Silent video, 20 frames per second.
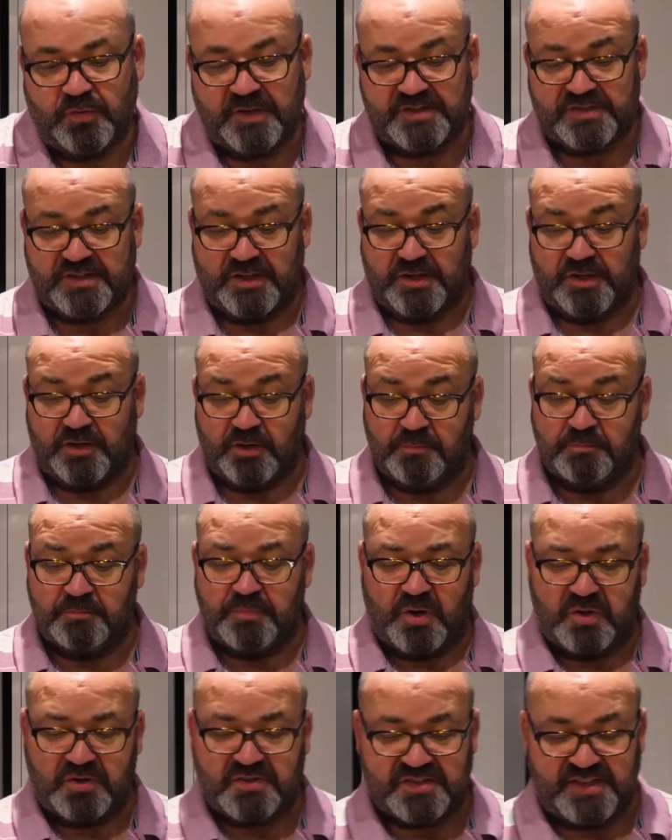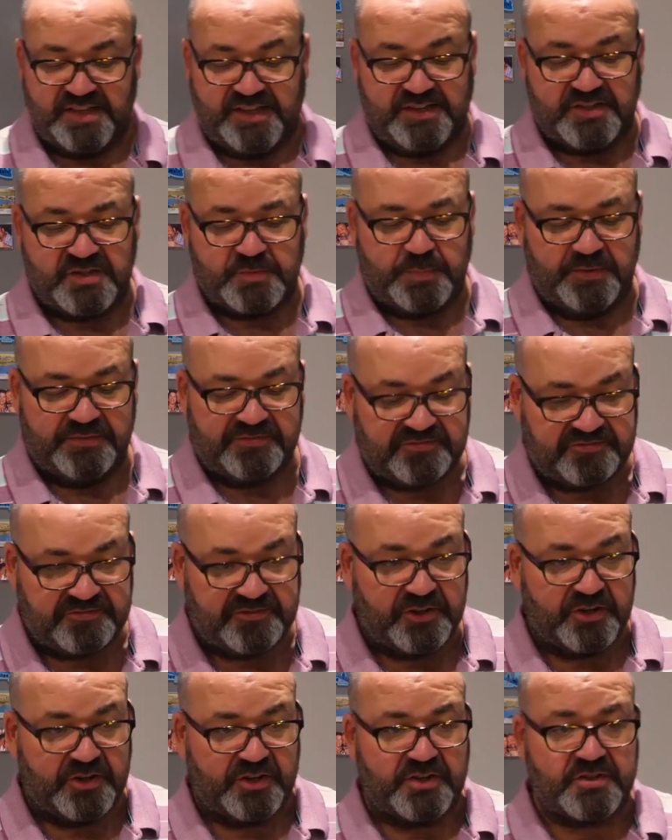is I'm going to unbox this, but
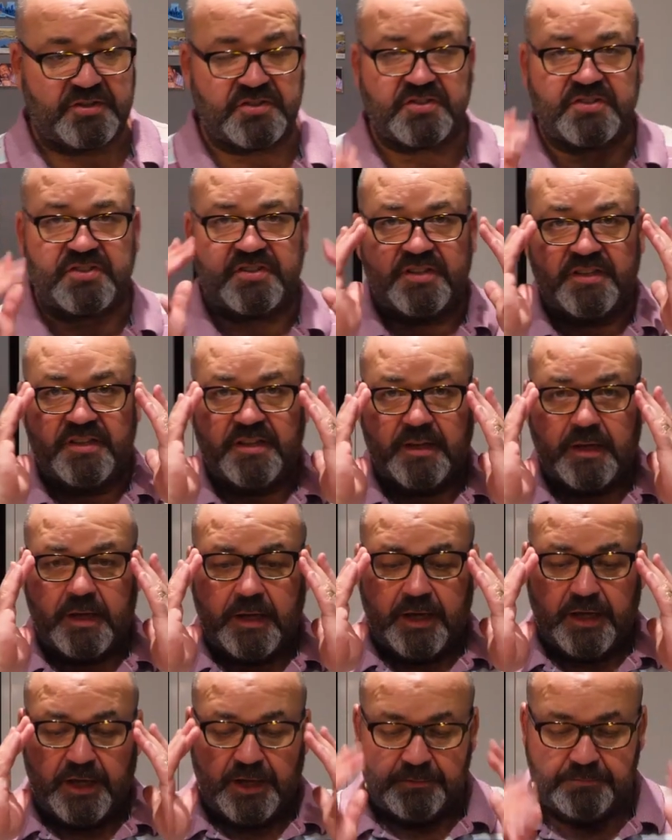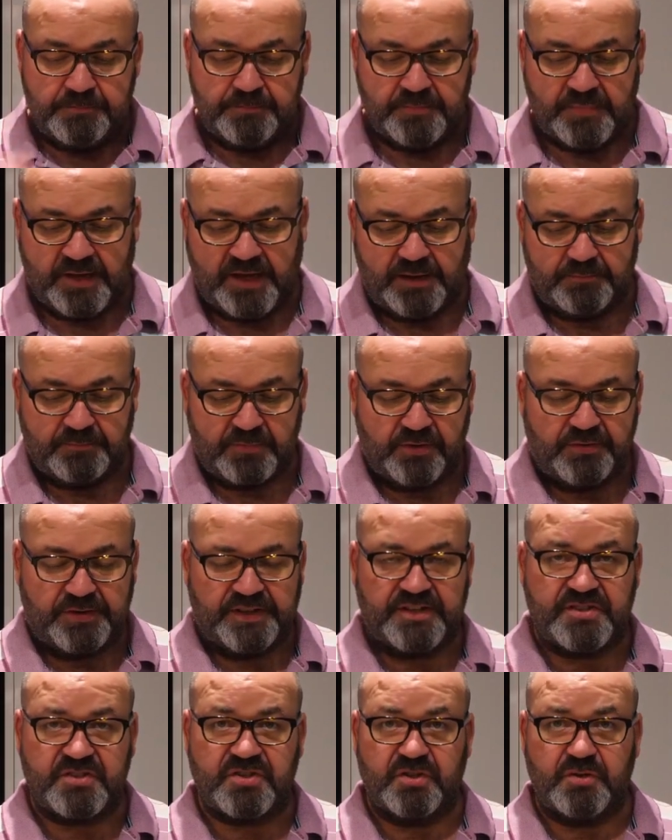first I'm
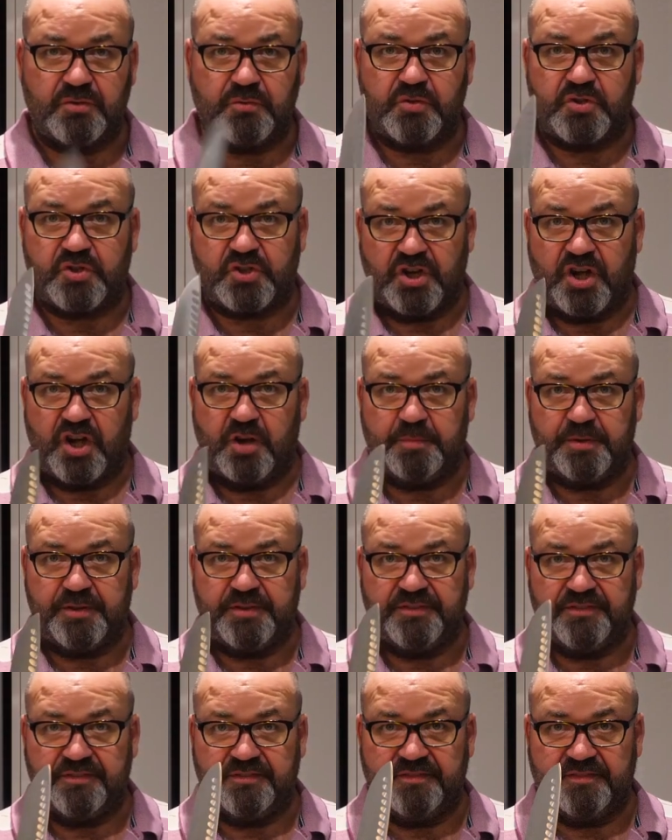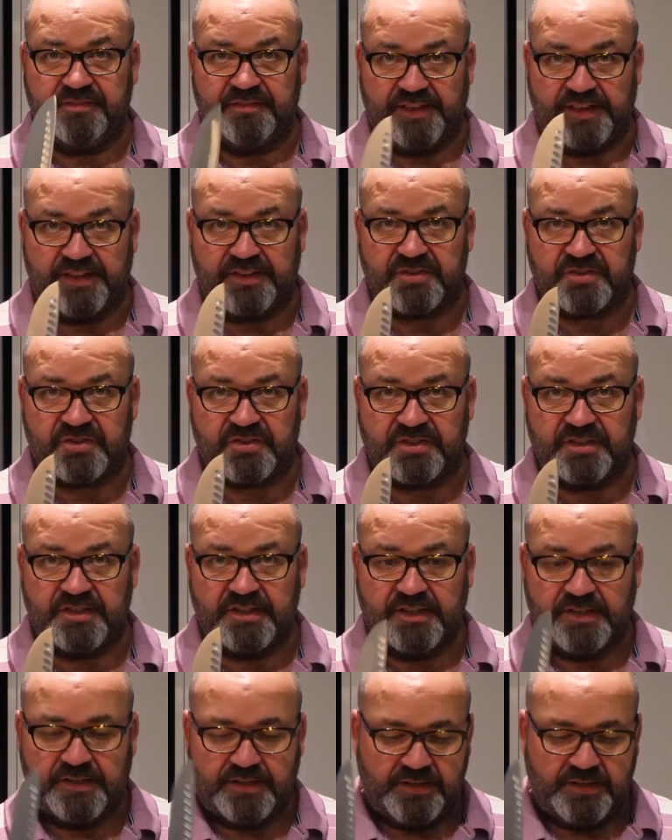going to sharpen this.